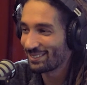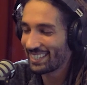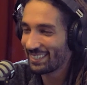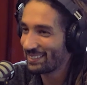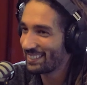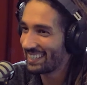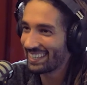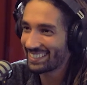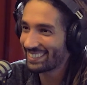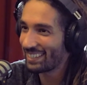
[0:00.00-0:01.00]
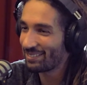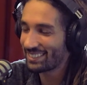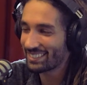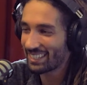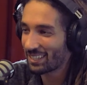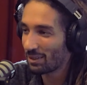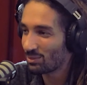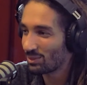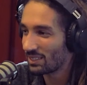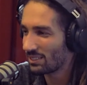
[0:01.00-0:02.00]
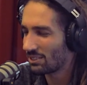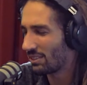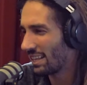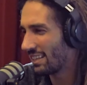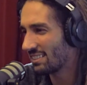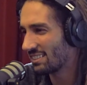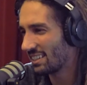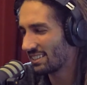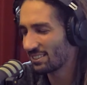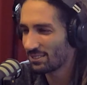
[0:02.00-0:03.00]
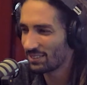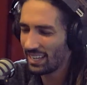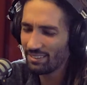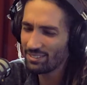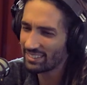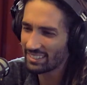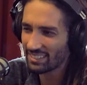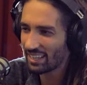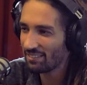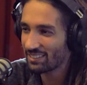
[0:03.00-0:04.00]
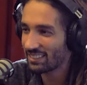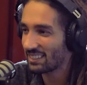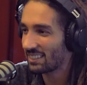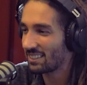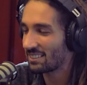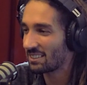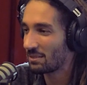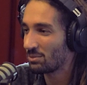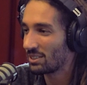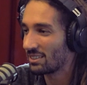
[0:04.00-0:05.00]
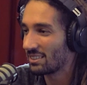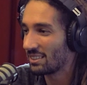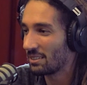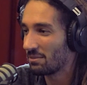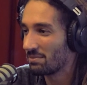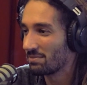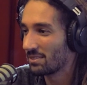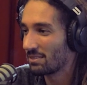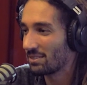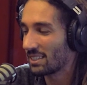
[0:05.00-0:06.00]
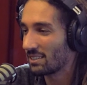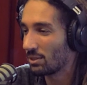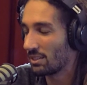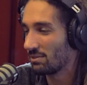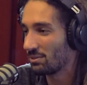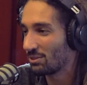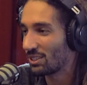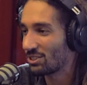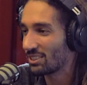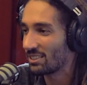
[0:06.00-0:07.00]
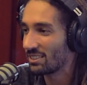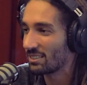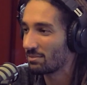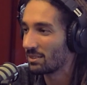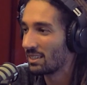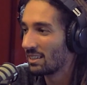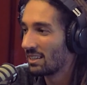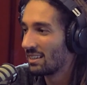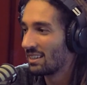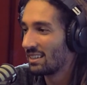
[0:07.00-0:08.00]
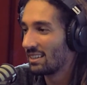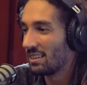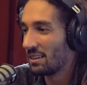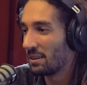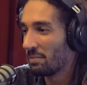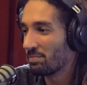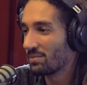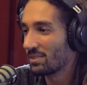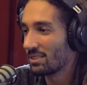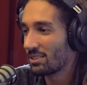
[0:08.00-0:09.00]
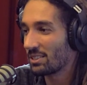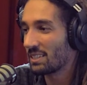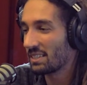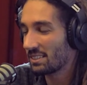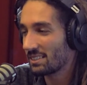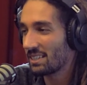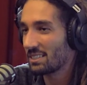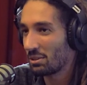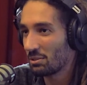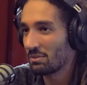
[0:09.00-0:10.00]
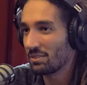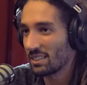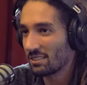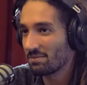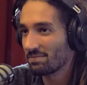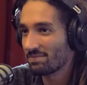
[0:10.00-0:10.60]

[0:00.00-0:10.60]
dairy and eggs and everything that comes with it, you know, leather, I don't know what, everything that doesn't come with vegan, well, with vegetarianism. So yeah, that's how I went vegan.